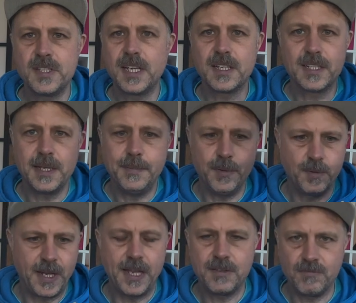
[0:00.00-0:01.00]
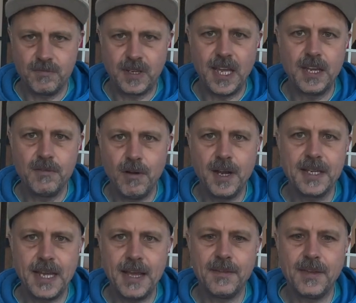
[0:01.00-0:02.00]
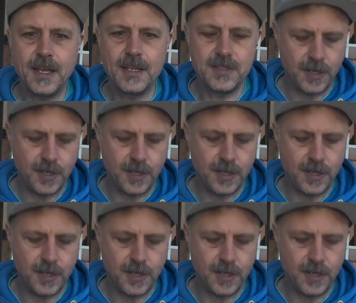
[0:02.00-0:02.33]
a sink tip, it will get you right down there.